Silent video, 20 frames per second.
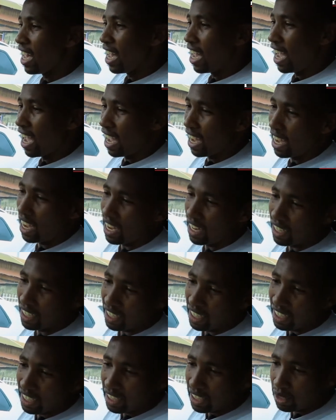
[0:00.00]

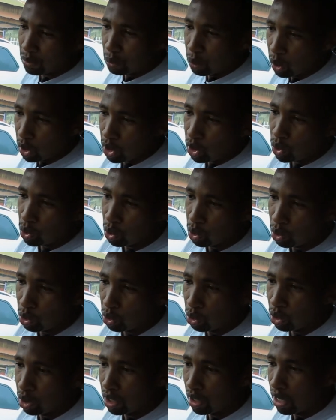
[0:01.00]
And it's
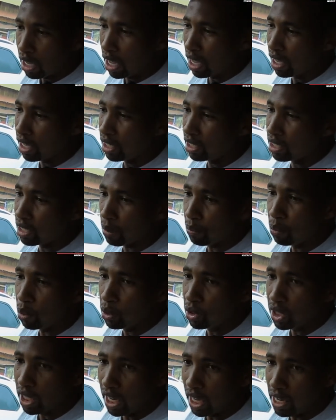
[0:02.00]
it's a
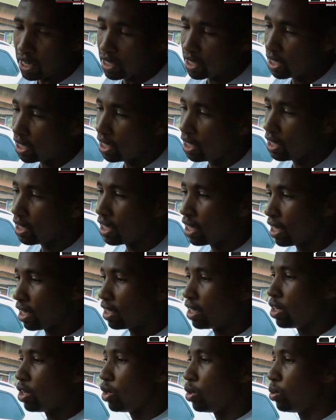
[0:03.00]
push entry.
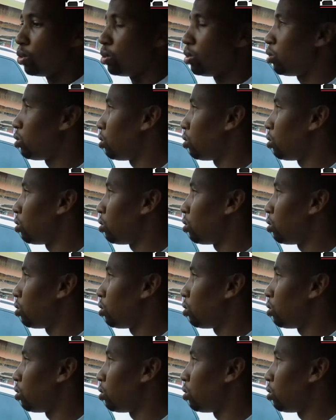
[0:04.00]
You